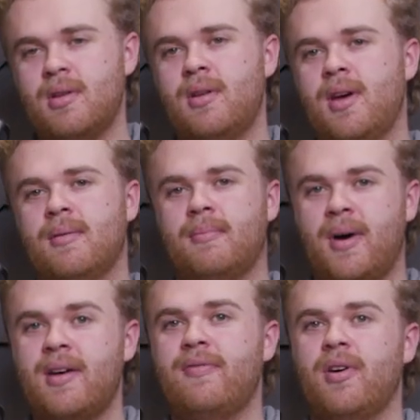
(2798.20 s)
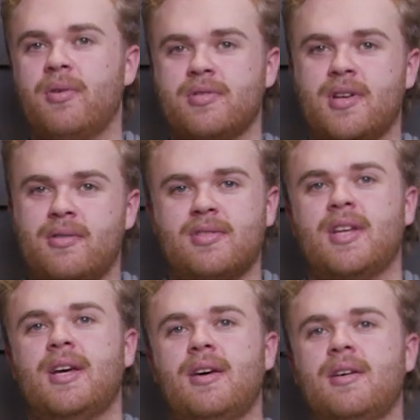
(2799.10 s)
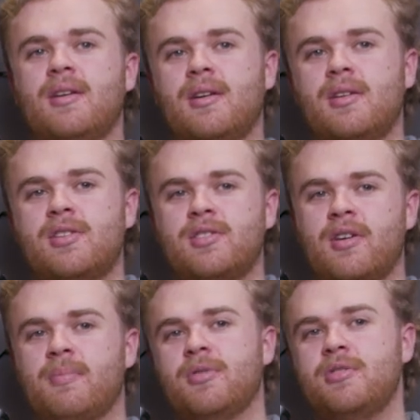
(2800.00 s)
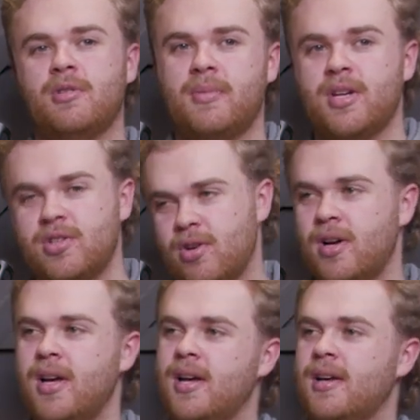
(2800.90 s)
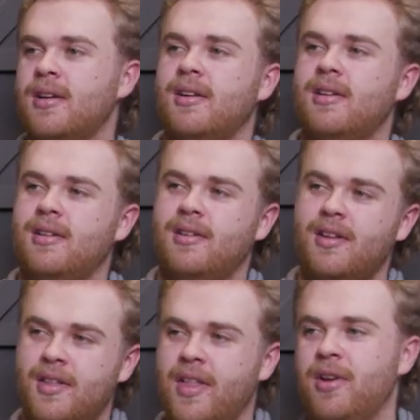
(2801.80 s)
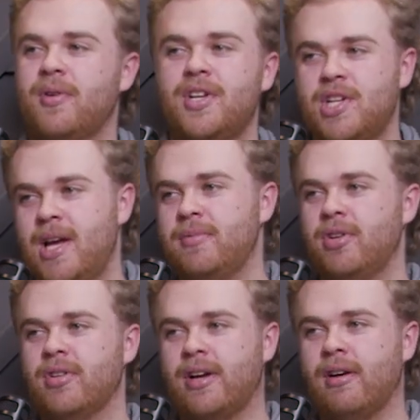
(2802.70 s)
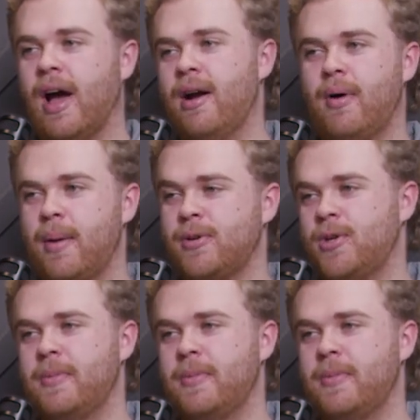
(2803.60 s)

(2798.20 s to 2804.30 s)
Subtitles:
Yeah, my fear was I was like, started pursuing ministry. Then you read James and you're like, I don't want to pursue